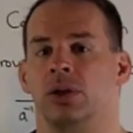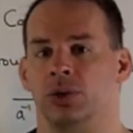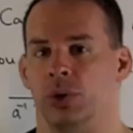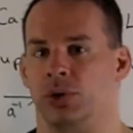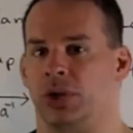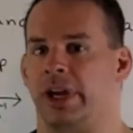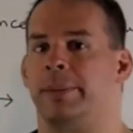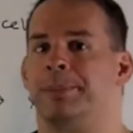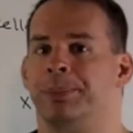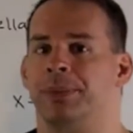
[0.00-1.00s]

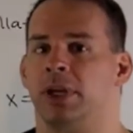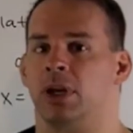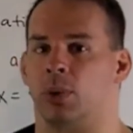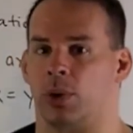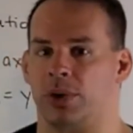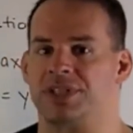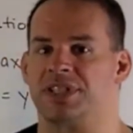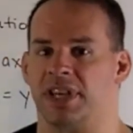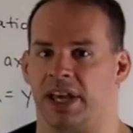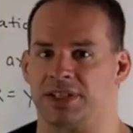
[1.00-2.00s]
Usually, we're going to
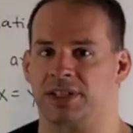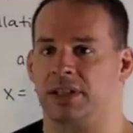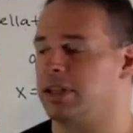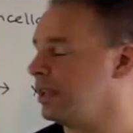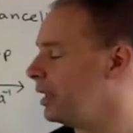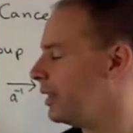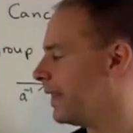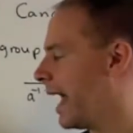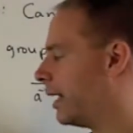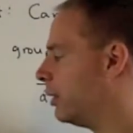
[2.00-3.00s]
insist
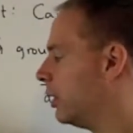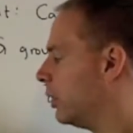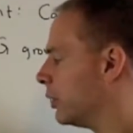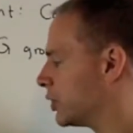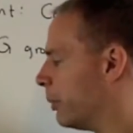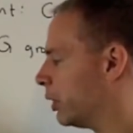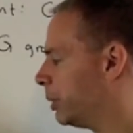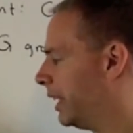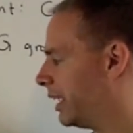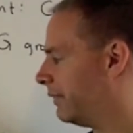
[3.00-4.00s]
that there's a
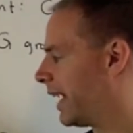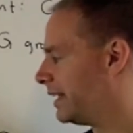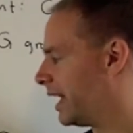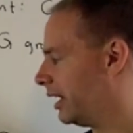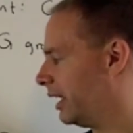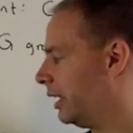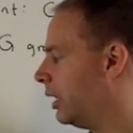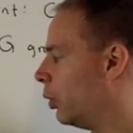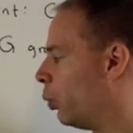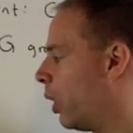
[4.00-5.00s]
multiplicative identity
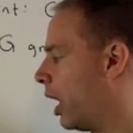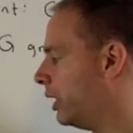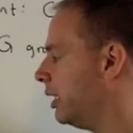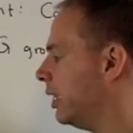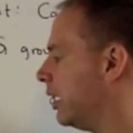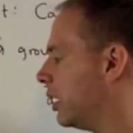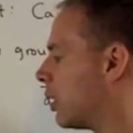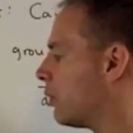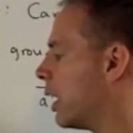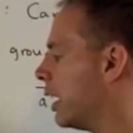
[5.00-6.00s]
1 in
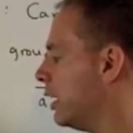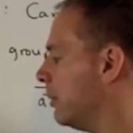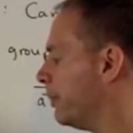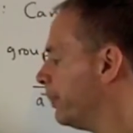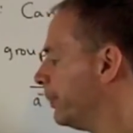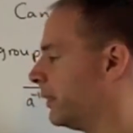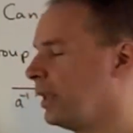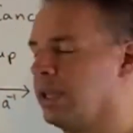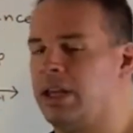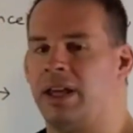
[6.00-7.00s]
our ring,
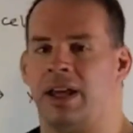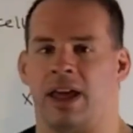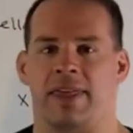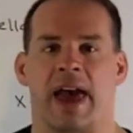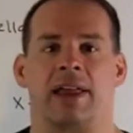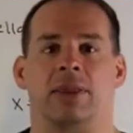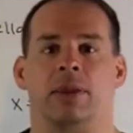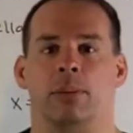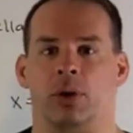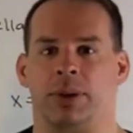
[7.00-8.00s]
and that
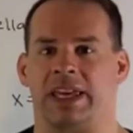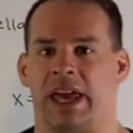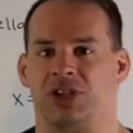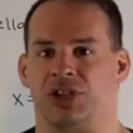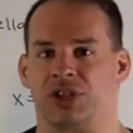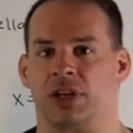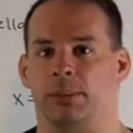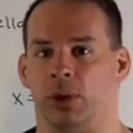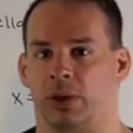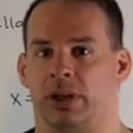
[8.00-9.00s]
the multiplication is
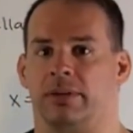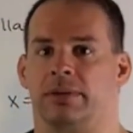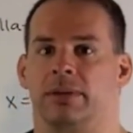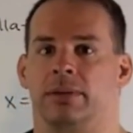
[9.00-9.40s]
commutative.